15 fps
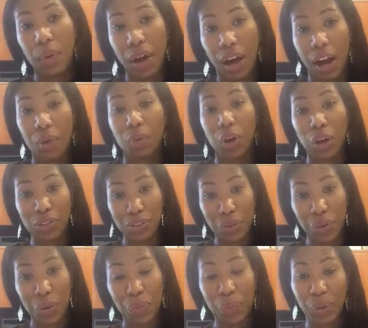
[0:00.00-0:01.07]
I will
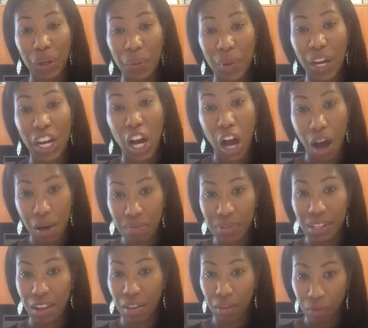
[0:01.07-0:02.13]
also complete my
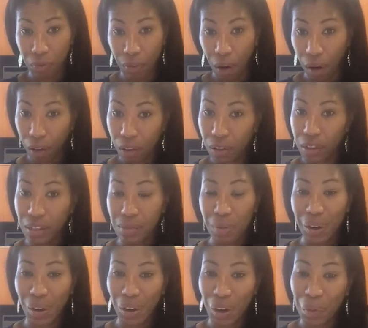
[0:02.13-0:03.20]
comps in the fall is
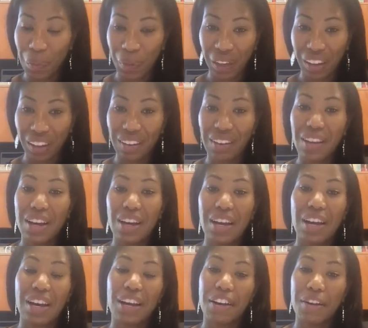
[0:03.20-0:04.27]
my current plan.
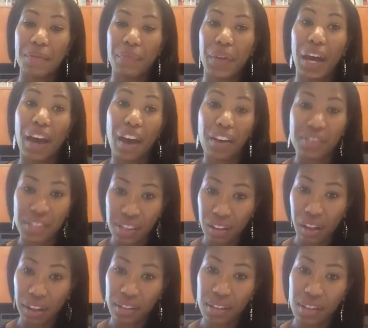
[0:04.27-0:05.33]
I have
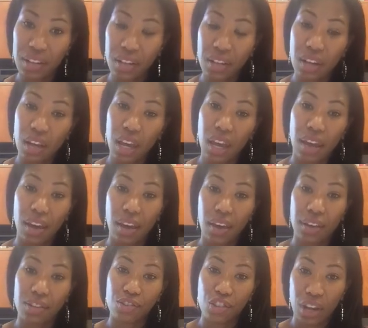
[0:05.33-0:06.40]
selected
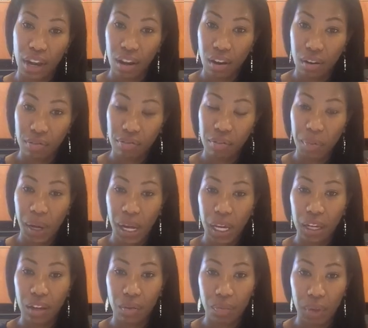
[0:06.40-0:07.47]
a chair for
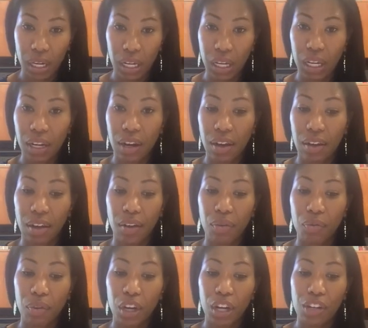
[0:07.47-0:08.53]
my committee, and I
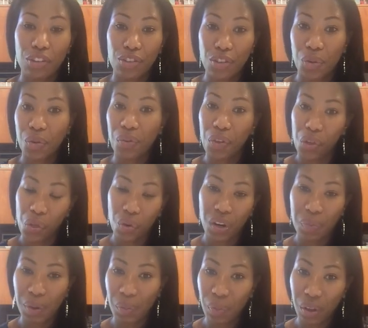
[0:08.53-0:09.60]
have 2 of the
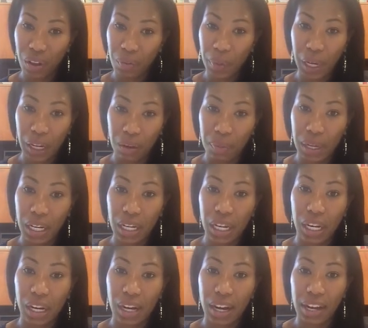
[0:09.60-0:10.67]
3 people on my
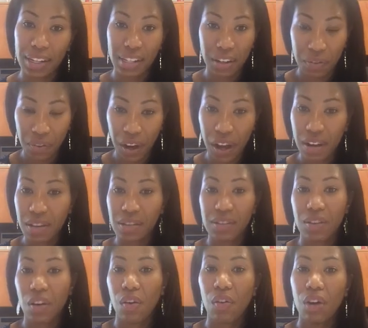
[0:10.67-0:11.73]
committee identified, and
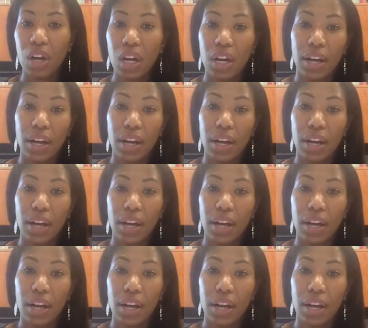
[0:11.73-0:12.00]
so